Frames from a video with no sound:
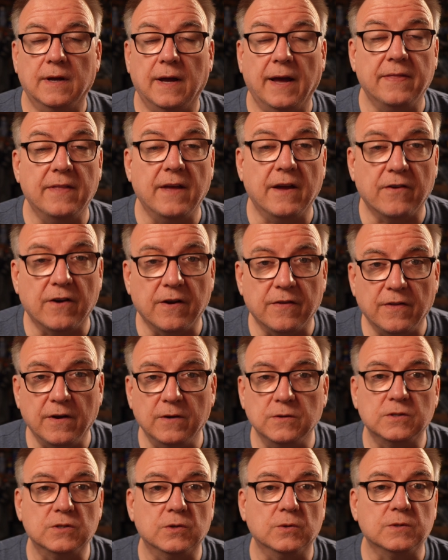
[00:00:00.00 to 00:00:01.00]
And there are
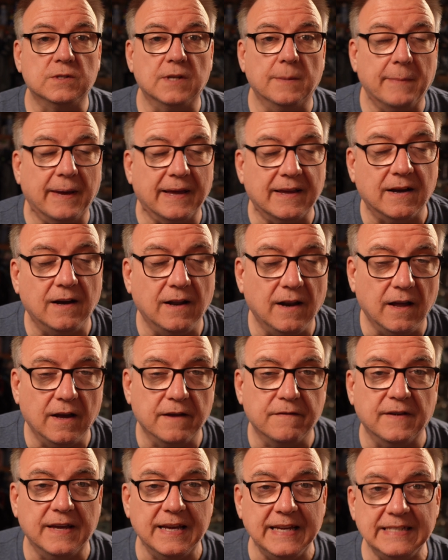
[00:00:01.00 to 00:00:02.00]
those tools that make our
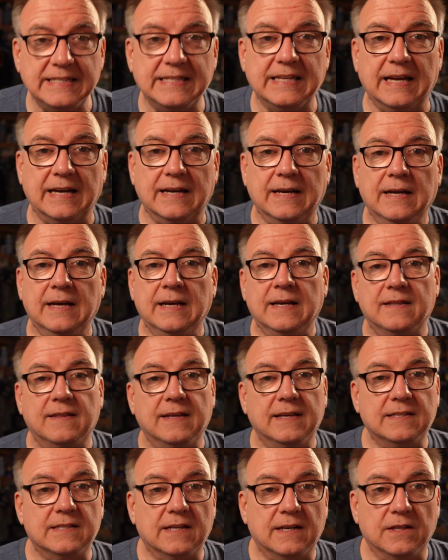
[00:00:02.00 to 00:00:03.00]
life easier,
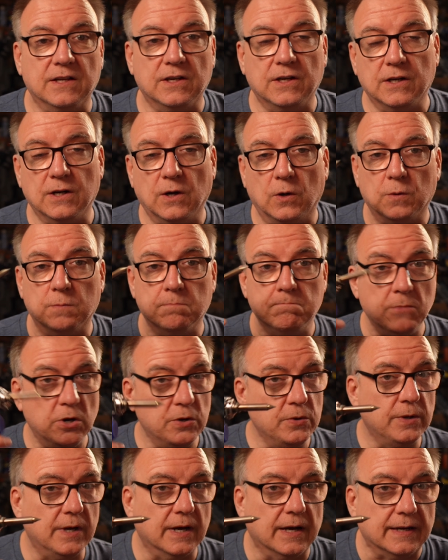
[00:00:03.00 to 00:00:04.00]
things like the good old
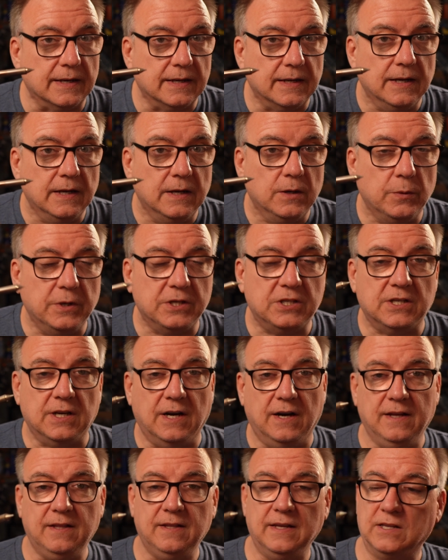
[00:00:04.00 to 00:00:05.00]
Moo gun, which
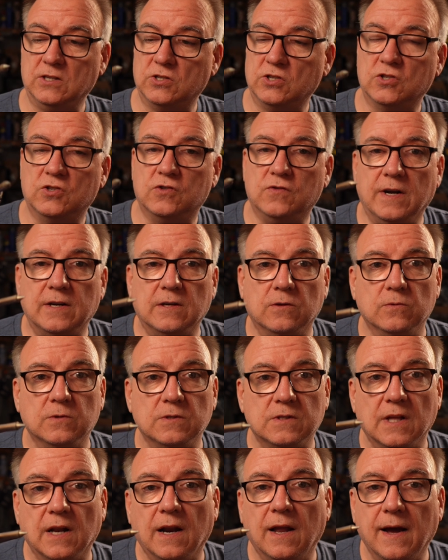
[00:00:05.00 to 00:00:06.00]
I think
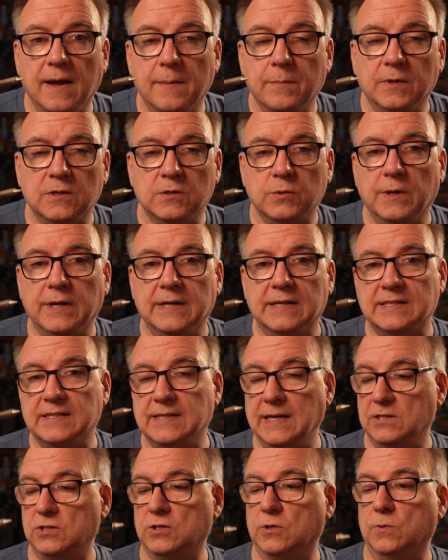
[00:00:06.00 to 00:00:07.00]
straddles the line between
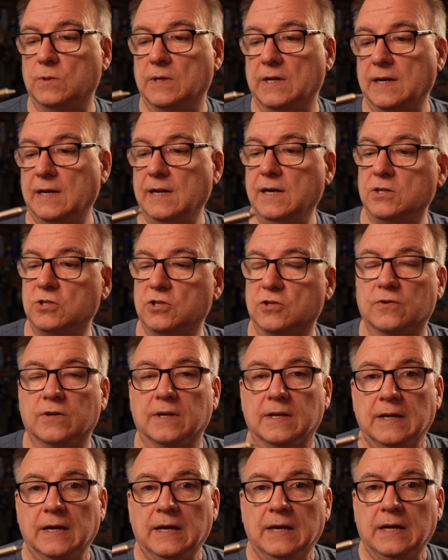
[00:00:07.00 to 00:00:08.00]
essential and
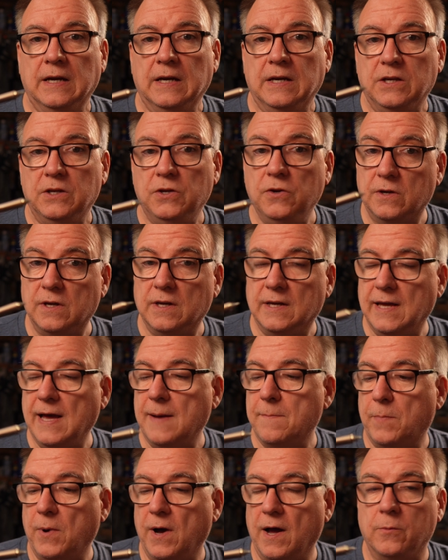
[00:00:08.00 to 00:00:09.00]
luxury. You can
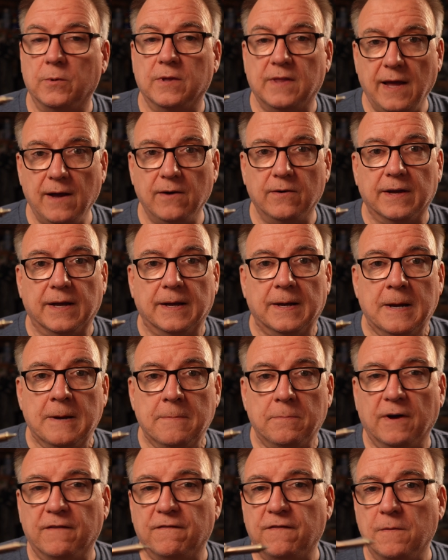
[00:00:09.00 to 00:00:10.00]
get by without it,
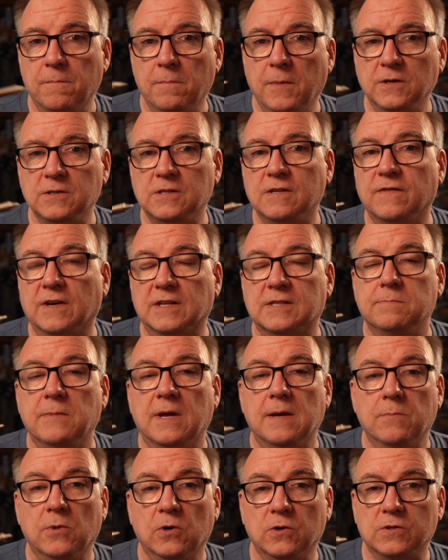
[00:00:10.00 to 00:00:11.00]
but for most of us
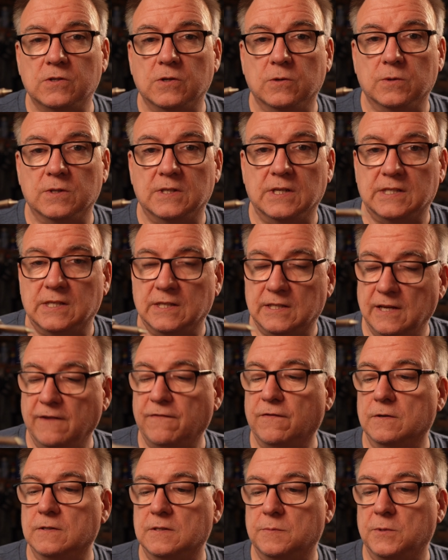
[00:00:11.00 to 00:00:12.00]
mere mortals, it's the
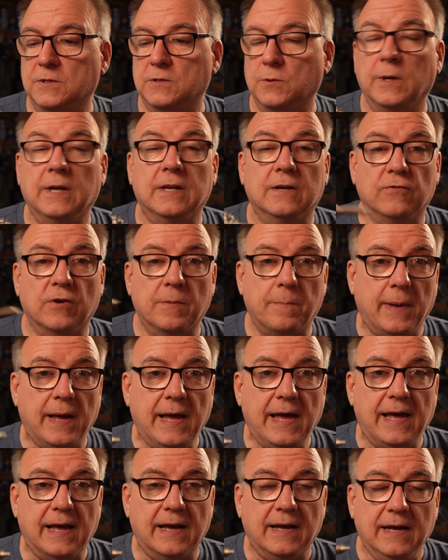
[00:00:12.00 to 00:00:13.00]
difference between a
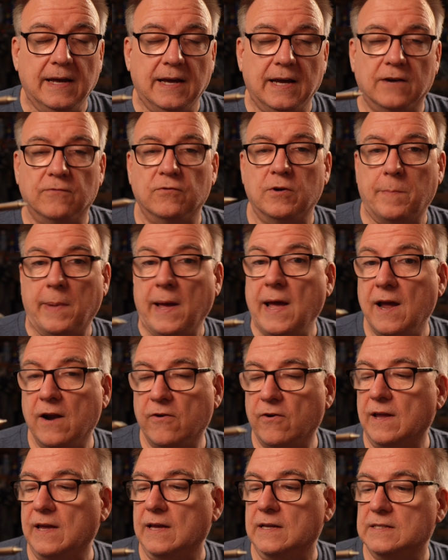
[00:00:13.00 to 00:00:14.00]
repair and
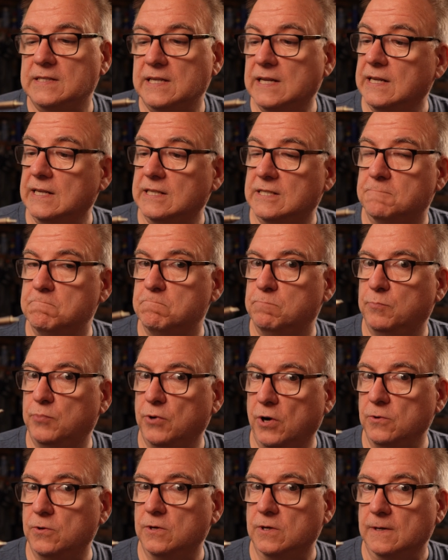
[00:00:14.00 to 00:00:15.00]
repairing it till it's
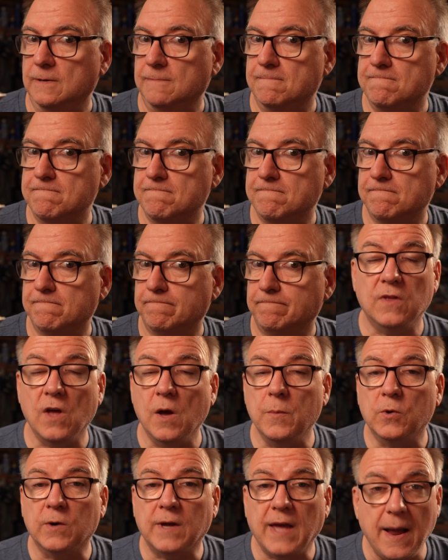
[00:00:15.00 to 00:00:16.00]
broken.
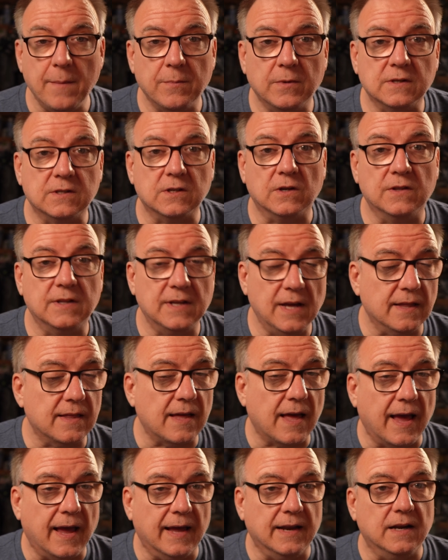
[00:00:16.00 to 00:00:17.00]
Thermal cameras, on the
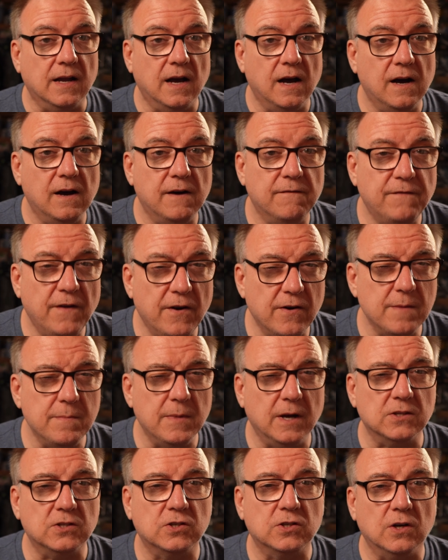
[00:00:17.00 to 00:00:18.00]
other hand, are very
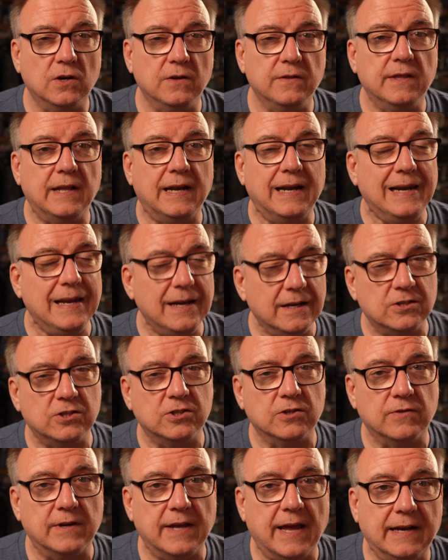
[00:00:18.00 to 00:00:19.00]
much on the
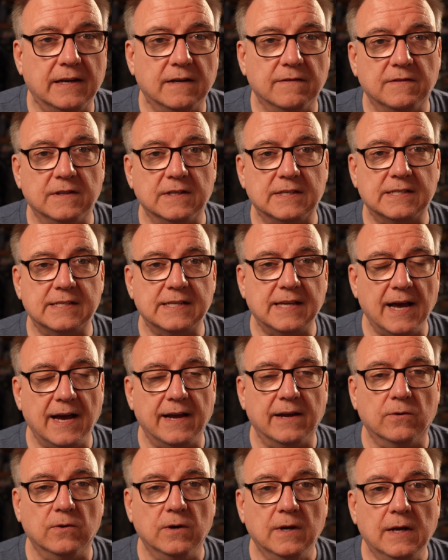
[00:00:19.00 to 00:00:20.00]
luxury end of the
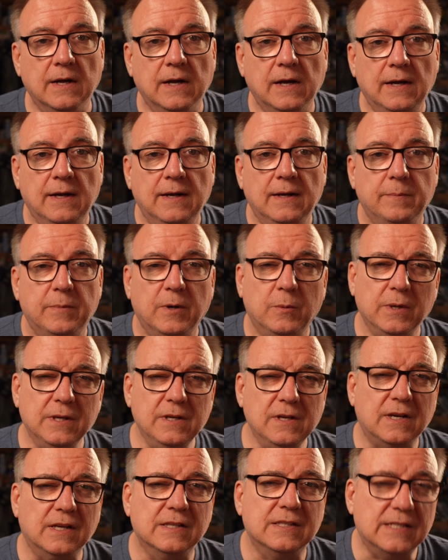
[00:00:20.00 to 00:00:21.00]
scale. But when
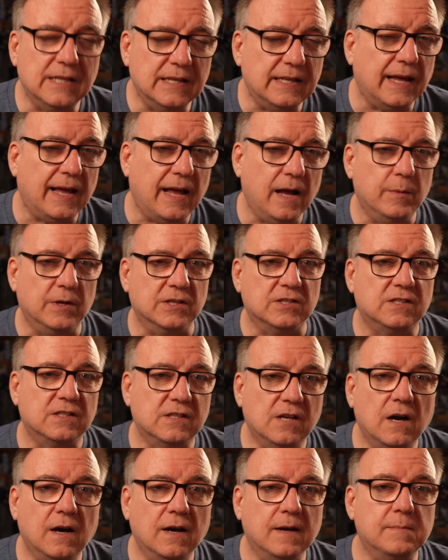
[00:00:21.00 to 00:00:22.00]
you consider how much
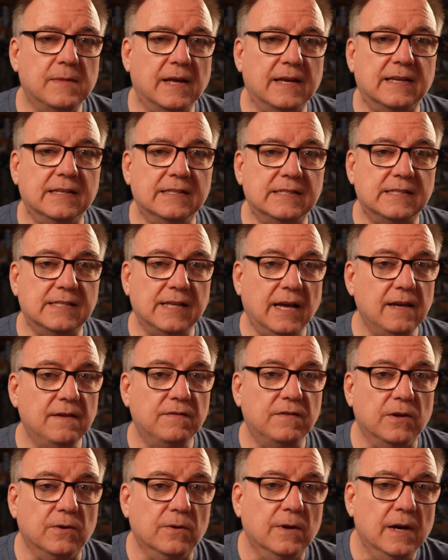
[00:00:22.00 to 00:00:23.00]
time they can
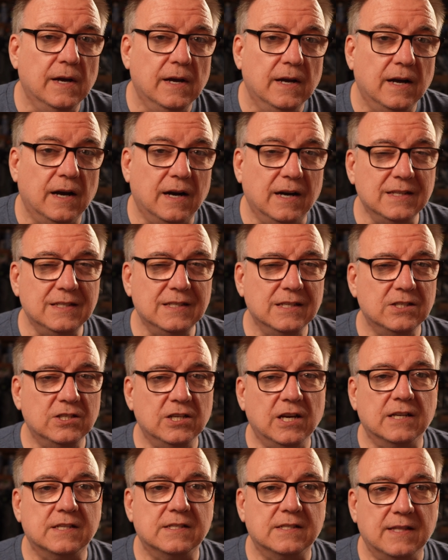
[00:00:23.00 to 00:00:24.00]
save you, I'd
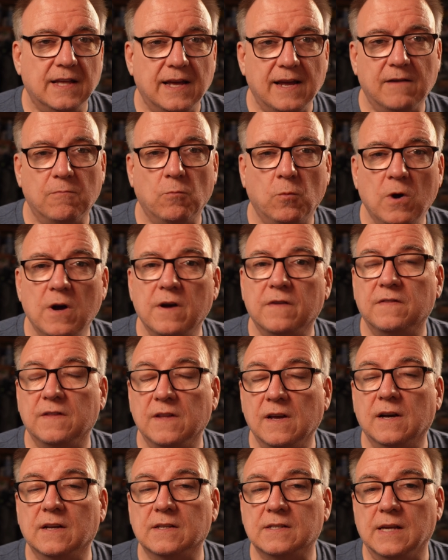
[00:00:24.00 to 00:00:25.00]
suggest they're worth
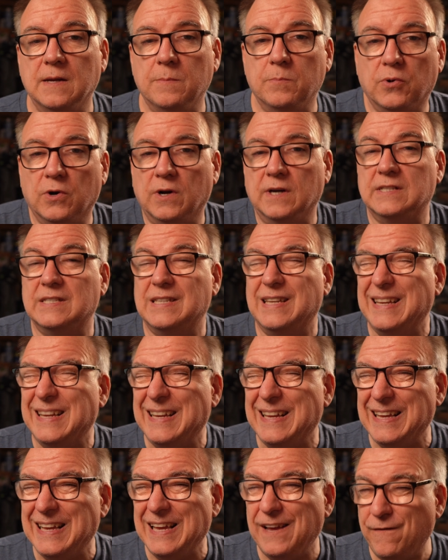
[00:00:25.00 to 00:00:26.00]
the asking price
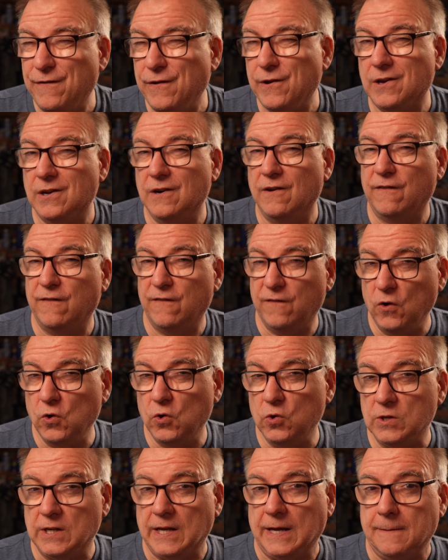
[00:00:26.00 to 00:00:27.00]
if you can
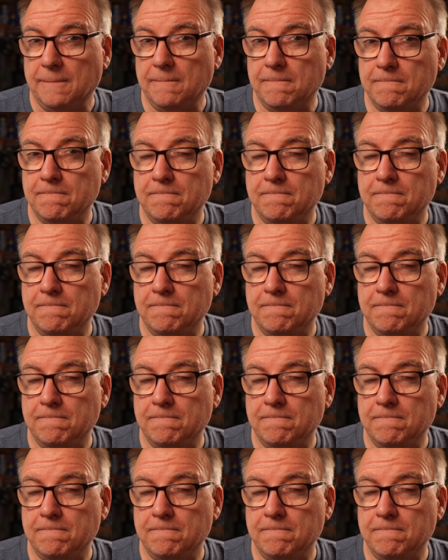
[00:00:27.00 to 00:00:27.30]
afford it.